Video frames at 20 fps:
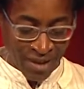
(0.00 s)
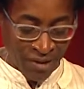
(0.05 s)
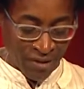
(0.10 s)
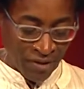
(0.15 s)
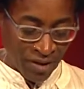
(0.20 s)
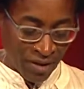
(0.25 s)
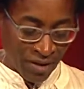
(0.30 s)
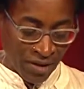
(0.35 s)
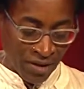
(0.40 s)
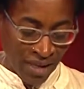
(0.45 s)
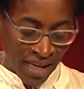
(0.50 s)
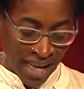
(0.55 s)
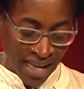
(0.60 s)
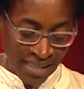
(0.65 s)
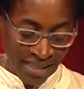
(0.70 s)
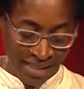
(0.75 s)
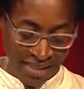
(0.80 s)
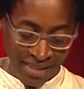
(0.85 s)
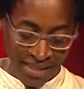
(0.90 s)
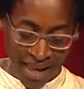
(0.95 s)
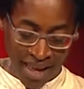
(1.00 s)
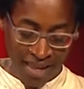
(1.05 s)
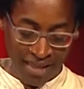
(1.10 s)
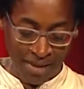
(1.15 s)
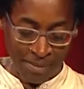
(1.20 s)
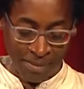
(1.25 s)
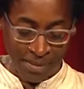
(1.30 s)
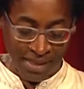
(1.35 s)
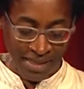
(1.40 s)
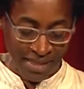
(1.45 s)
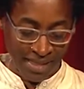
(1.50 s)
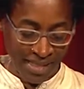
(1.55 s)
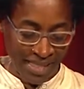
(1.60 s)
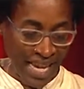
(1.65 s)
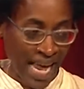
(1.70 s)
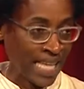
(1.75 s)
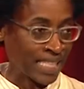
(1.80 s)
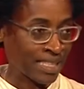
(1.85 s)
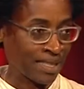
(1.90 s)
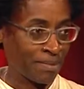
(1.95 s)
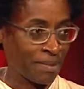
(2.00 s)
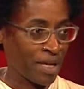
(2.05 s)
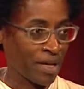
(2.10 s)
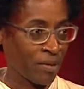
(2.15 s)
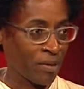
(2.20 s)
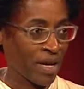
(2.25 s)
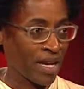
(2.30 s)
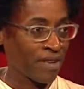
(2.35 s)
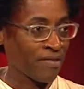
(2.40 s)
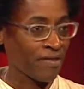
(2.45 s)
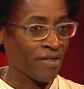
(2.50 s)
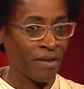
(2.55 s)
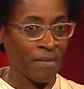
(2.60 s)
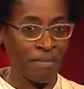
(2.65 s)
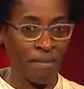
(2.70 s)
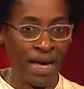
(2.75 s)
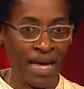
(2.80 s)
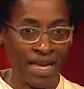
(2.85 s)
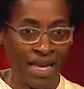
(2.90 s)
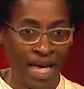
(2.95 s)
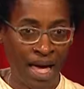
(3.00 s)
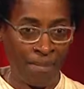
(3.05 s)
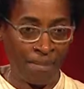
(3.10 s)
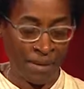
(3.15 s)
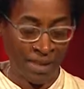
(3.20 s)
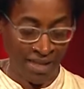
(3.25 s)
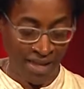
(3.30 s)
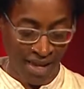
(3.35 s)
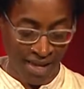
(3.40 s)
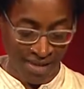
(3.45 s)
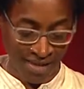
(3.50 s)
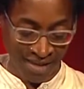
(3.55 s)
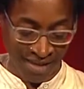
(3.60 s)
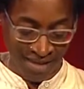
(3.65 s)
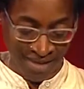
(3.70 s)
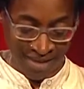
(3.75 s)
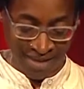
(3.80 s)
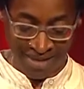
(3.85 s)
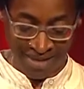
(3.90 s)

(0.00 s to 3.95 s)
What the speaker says: if you guys saw them snatch me away from my appetizer.